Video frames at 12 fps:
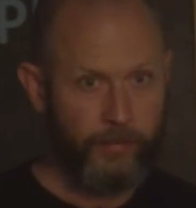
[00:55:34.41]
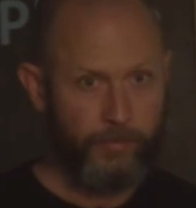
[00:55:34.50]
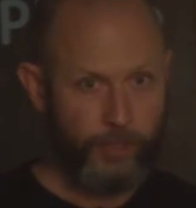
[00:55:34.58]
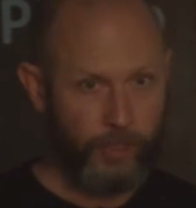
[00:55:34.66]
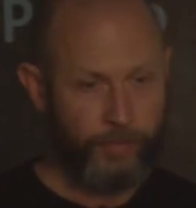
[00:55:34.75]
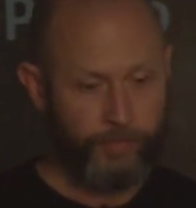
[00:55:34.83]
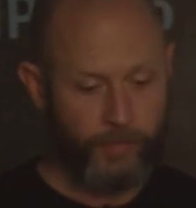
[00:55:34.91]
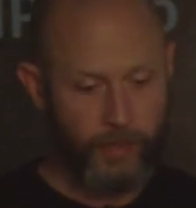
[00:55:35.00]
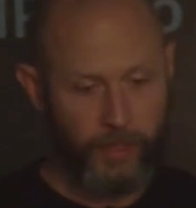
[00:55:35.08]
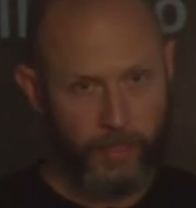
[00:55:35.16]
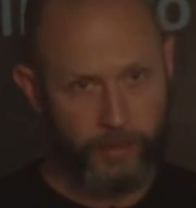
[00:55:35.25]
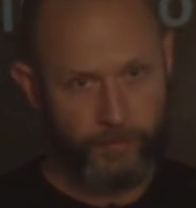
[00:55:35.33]
Sure.
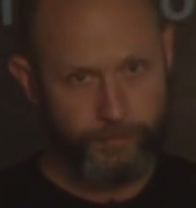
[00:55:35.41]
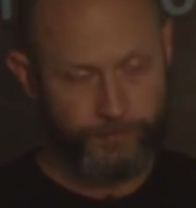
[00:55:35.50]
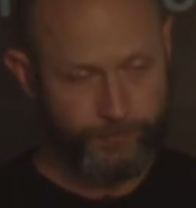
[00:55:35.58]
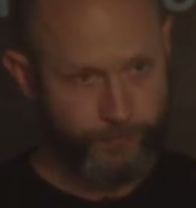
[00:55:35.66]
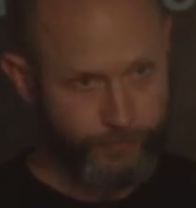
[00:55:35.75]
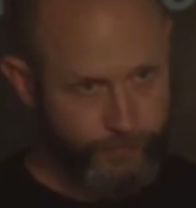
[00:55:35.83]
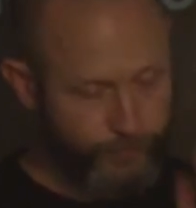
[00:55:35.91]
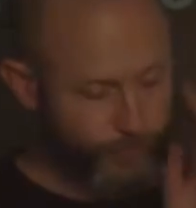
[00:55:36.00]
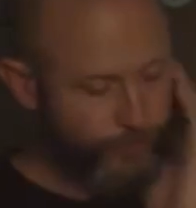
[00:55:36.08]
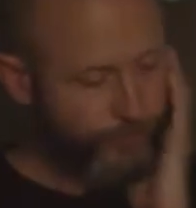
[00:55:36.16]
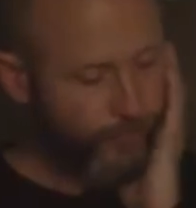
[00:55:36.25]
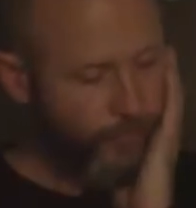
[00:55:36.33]
To um,
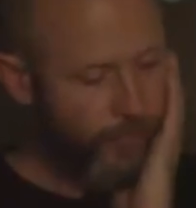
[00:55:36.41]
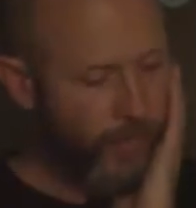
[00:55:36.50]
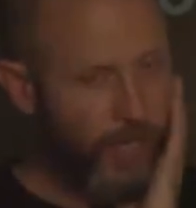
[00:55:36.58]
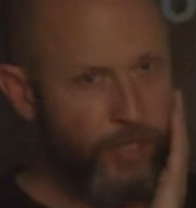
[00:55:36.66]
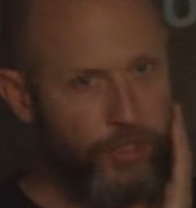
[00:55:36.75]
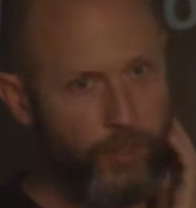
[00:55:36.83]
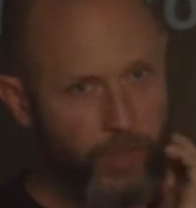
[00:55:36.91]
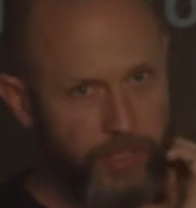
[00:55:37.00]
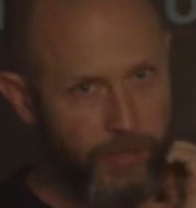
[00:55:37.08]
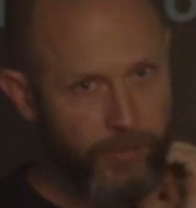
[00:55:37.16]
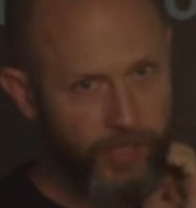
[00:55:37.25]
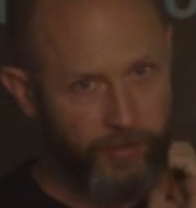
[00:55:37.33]
I use
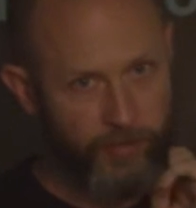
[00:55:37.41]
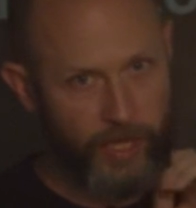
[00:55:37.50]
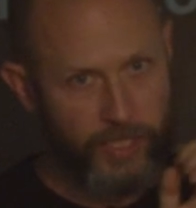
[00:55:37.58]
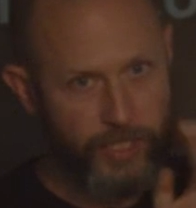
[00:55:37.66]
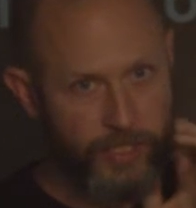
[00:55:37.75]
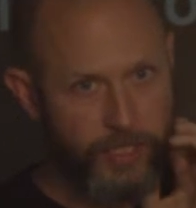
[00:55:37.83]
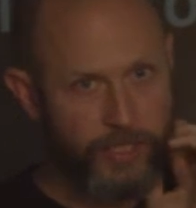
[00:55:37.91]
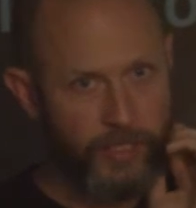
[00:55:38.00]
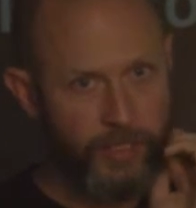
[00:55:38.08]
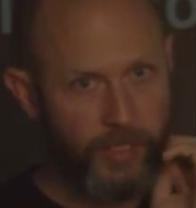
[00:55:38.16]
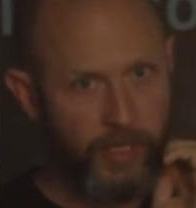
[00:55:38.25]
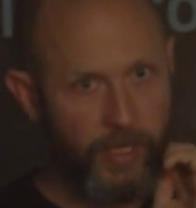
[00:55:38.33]
quantum Q flashes.
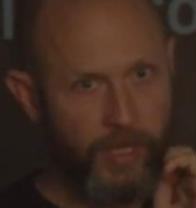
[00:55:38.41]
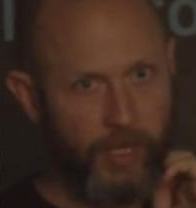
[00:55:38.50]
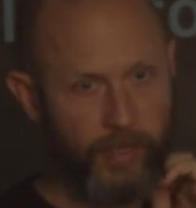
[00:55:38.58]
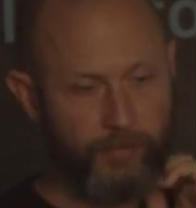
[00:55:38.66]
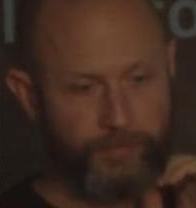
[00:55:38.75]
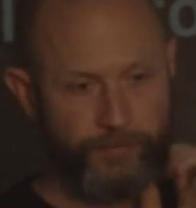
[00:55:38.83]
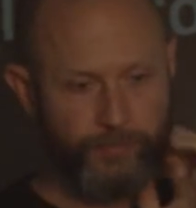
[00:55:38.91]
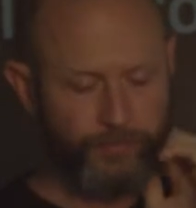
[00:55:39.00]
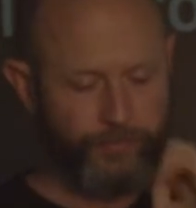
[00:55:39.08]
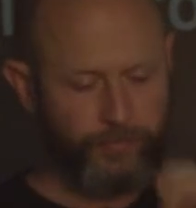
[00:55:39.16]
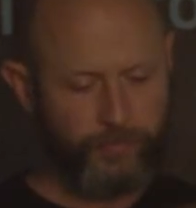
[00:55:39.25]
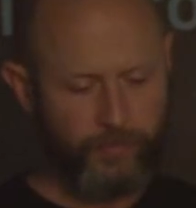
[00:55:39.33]
Um,
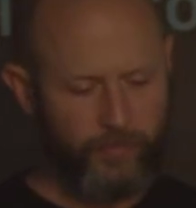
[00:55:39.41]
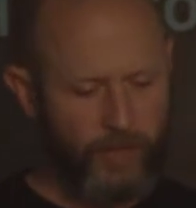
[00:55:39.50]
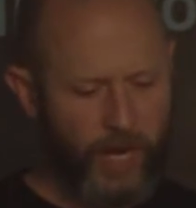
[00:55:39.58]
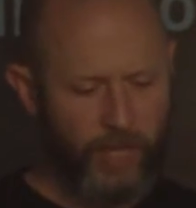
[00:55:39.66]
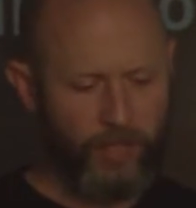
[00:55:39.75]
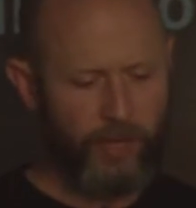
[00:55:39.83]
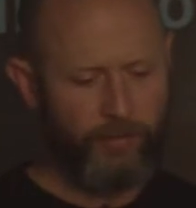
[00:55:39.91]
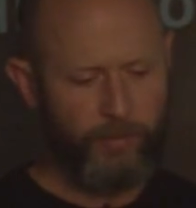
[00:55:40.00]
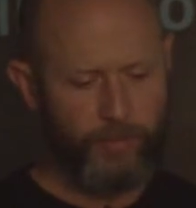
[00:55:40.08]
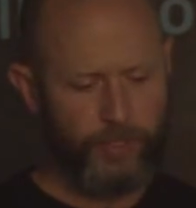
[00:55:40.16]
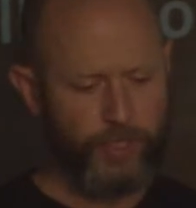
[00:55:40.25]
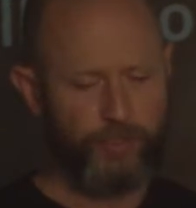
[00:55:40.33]
I love
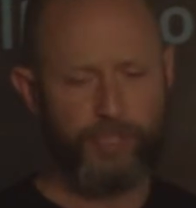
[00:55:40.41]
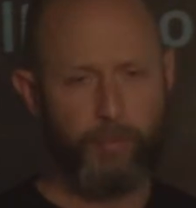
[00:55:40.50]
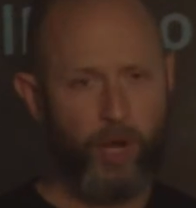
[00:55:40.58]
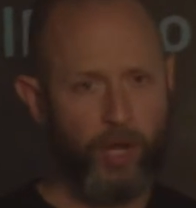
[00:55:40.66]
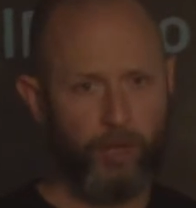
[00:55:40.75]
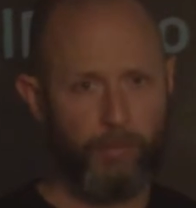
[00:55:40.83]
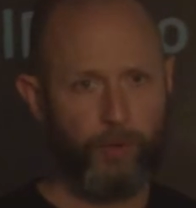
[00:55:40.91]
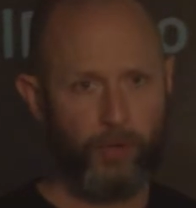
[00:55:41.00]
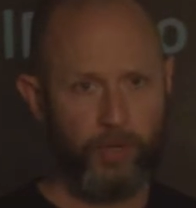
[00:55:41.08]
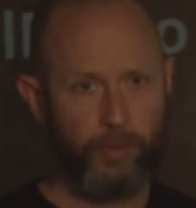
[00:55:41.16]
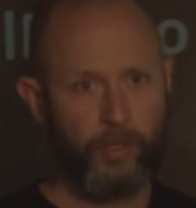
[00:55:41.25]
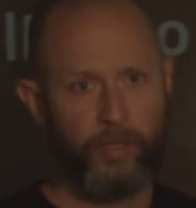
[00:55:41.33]
them. They're so small and
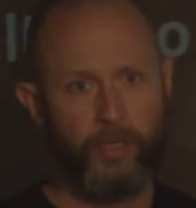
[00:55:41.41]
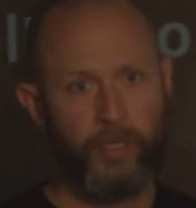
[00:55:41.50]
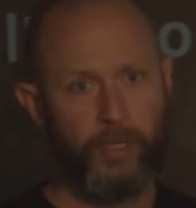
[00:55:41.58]
portable.